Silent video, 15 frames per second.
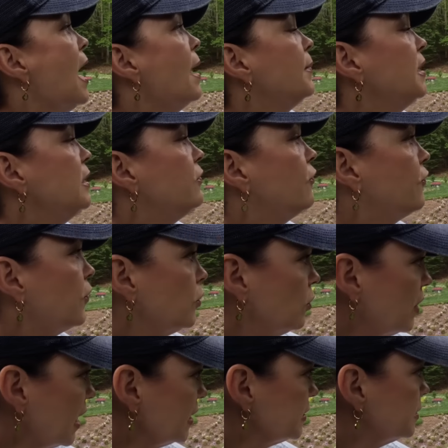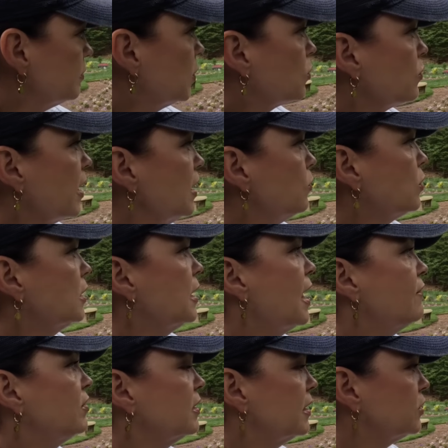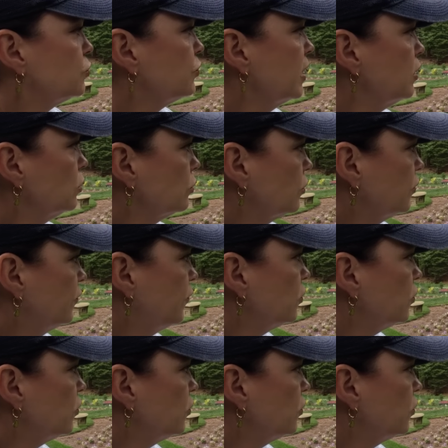I'm gonna fertilize them, right? We're gonna have a nice regular